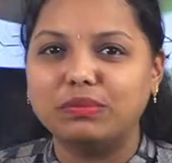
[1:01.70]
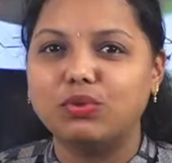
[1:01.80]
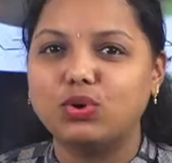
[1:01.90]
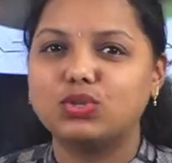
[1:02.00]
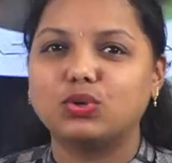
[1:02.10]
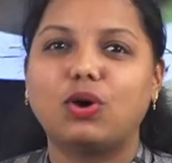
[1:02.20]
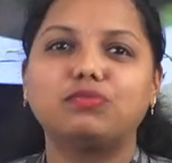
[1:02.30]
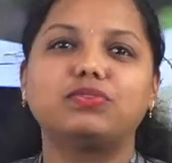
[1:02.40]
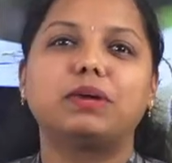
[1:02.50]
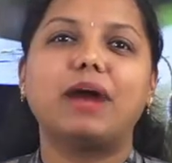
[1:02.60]
motto of
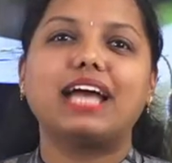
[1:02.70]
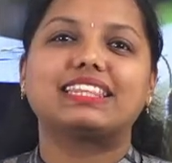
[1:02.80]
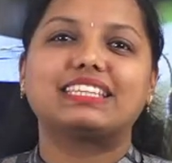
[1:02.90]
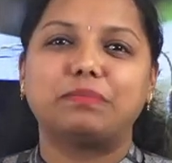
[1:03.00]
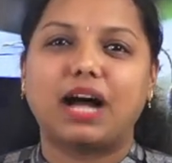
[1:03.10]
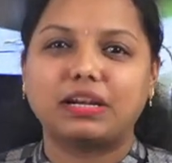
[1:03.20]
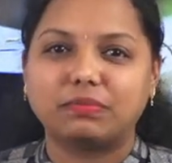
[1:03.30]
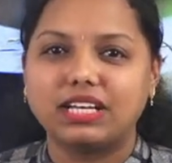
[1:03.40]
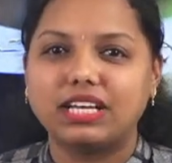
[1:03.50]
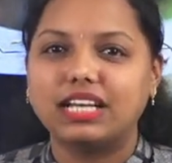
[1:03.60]
our math department,
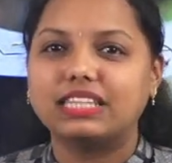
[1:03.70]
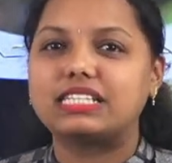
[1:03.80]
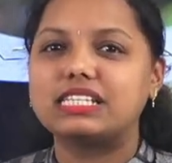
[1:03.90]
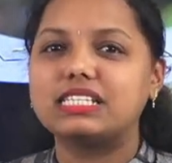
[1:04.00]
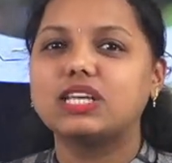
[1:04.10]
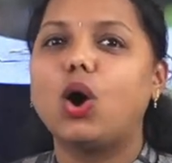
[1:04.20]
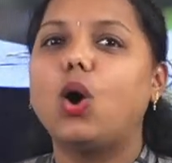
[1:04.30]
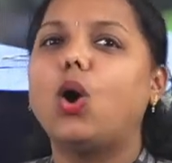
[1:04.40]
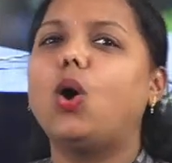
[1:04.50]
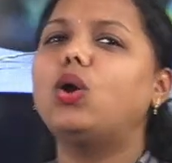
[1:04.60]
that is
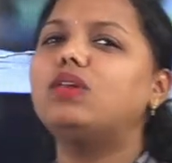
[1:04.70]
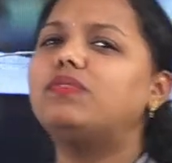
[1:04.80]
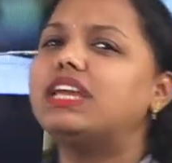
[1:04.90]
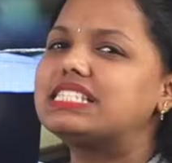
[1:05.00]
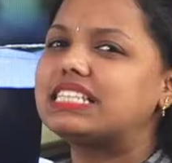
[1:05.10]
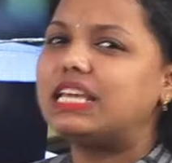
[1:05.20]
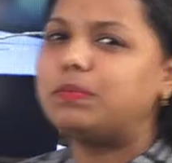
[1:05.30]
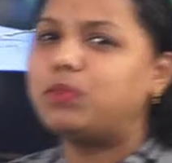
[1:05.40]
always keep